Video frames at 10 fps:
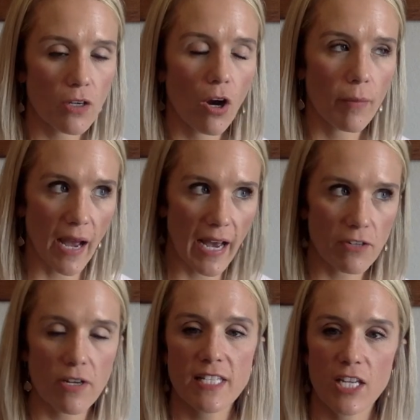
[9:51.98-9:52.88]

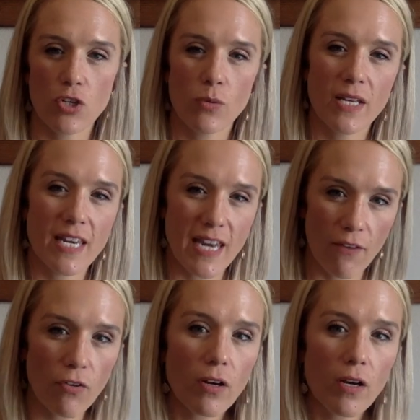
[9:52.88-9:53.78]
carbohydrates, and you can
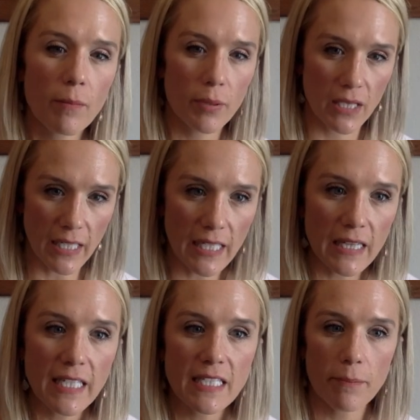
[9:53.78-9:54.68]
never
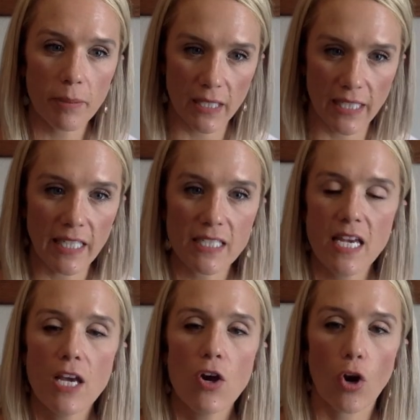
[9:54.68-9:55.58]
completely deplete
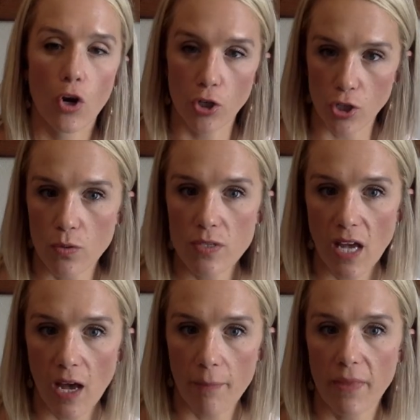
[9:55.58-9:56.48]
or use
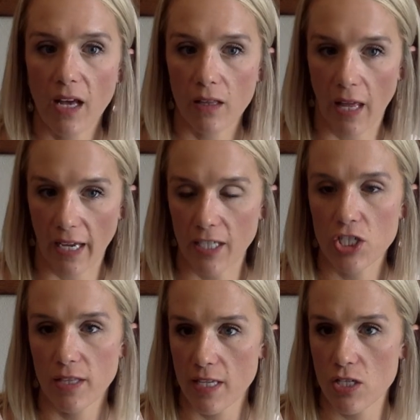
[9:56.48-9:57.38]
up that
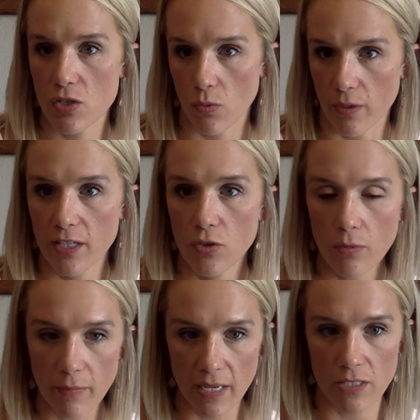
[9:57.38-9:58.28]
glycogen that's stored in
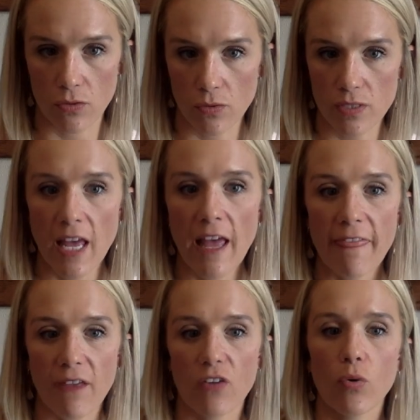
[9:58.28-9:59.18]
your muscles
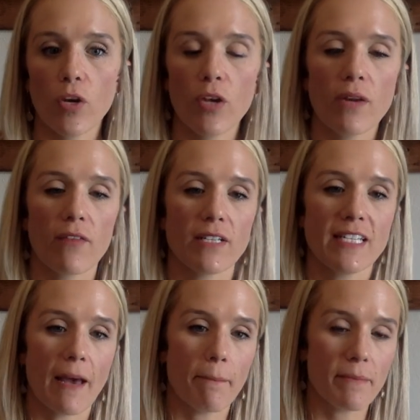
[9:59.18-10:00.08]
Therefore, you never
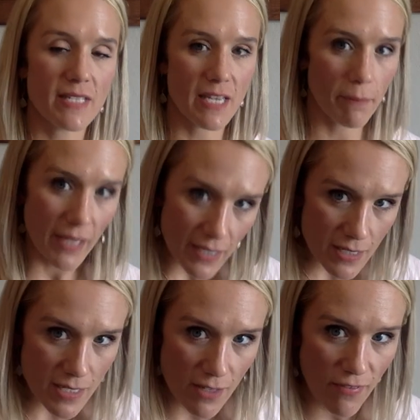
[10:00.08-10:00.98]
dip
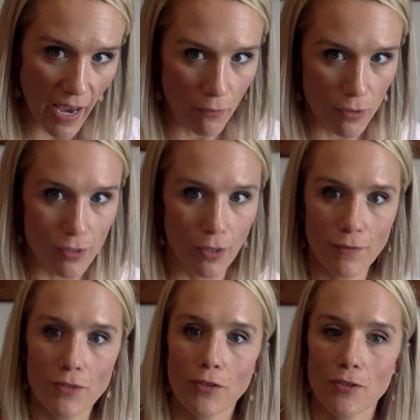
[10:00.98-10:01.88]
into the fat
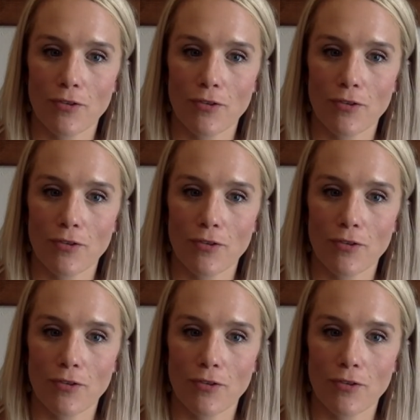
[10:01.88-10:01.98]
reserves or the